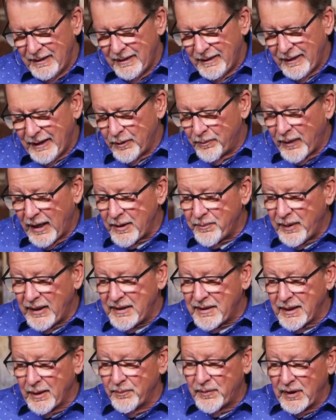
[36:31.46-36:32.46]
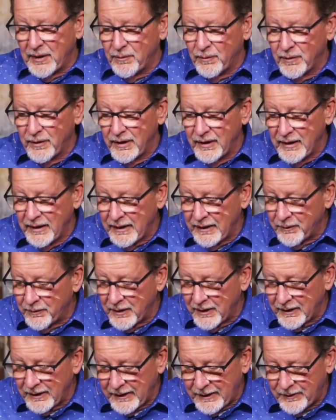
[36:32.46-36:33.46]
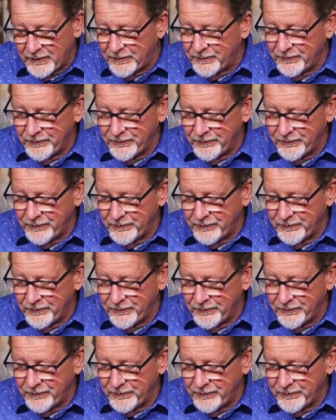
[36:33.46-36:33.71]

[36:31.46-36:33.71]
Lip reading: It might be something really, really